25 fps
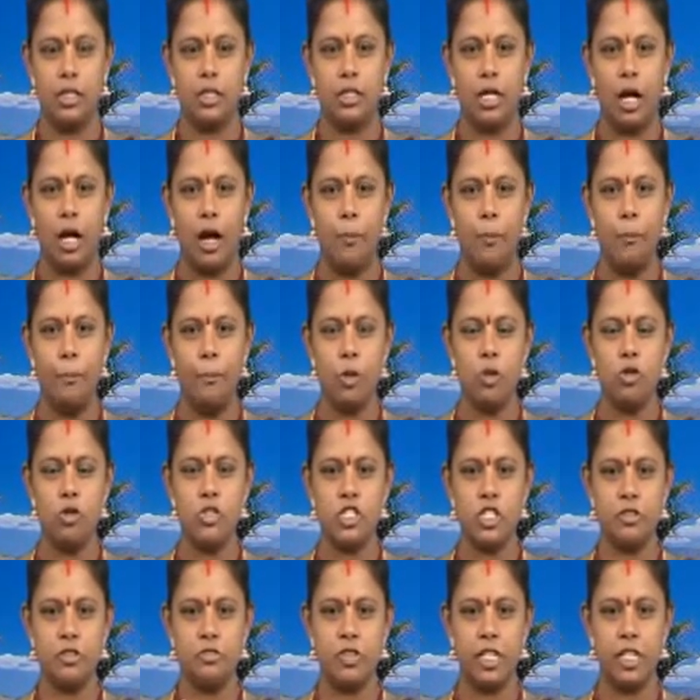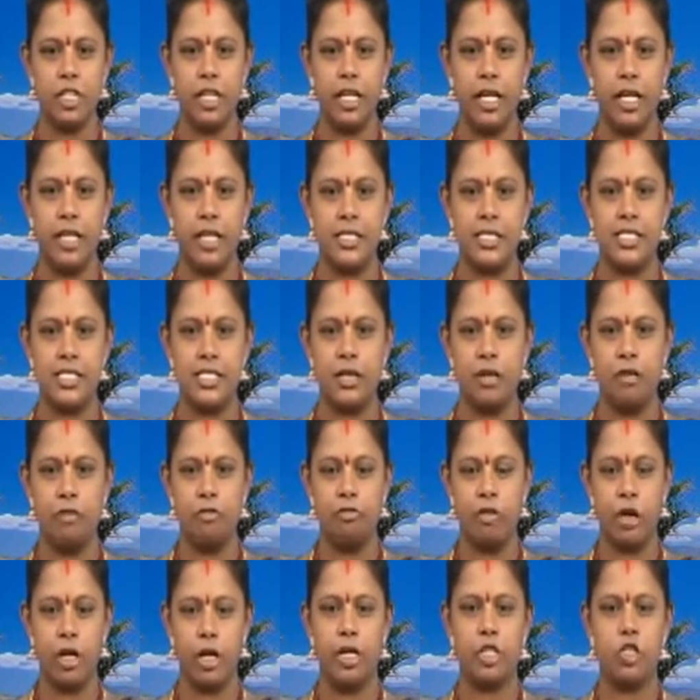The approach of the readers
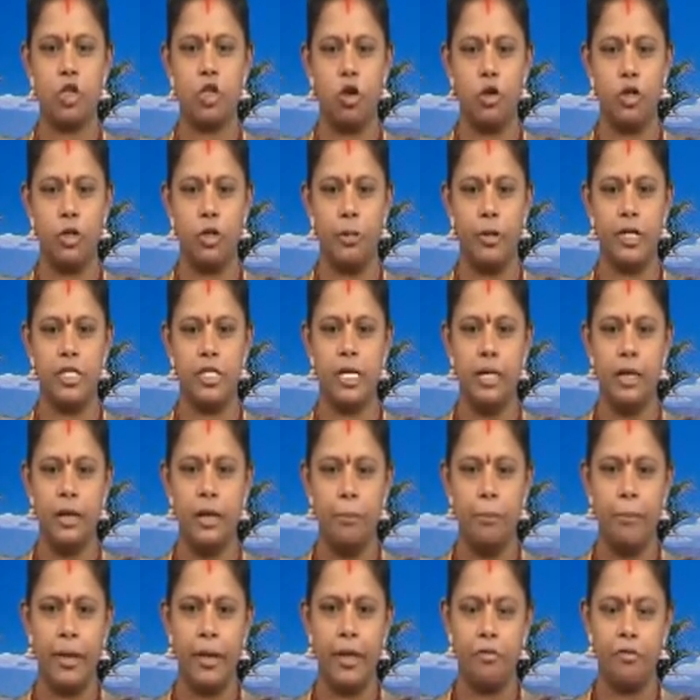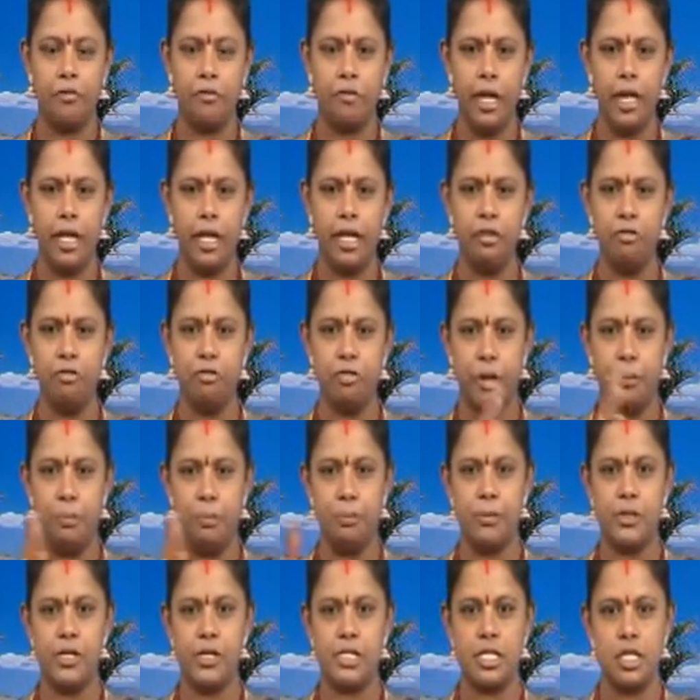for a document may vary
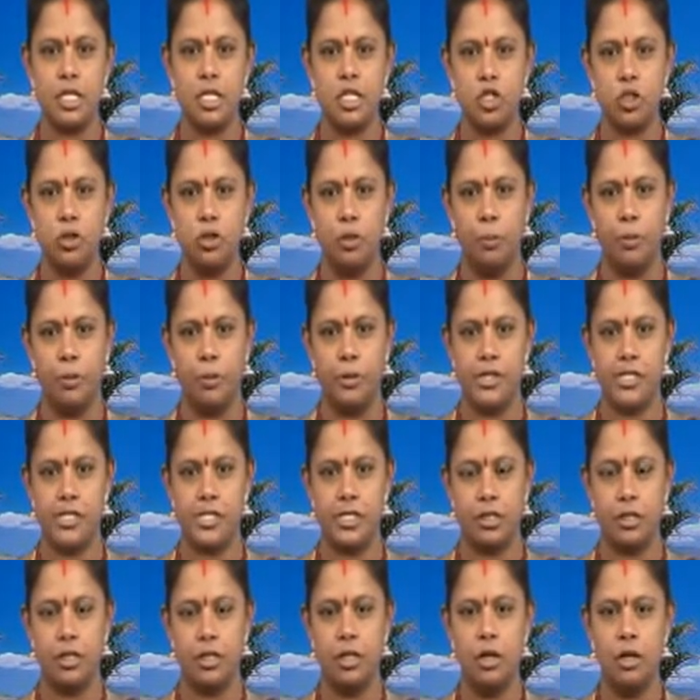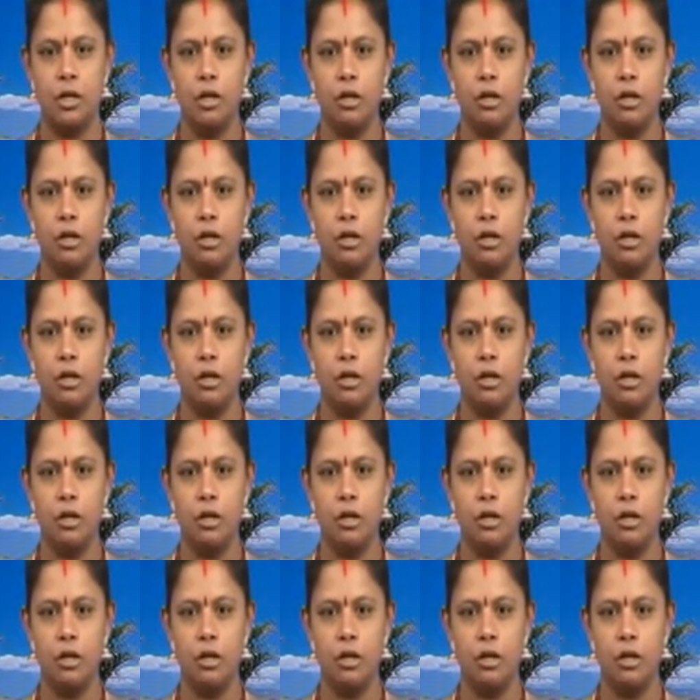from person to person.